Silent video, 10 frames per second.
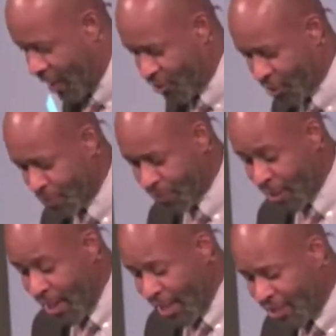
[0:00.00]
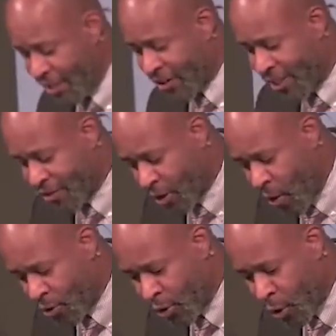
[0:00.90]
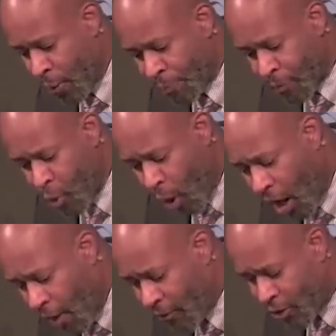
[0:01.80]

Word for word: us. Jesus says, Those who, who are of the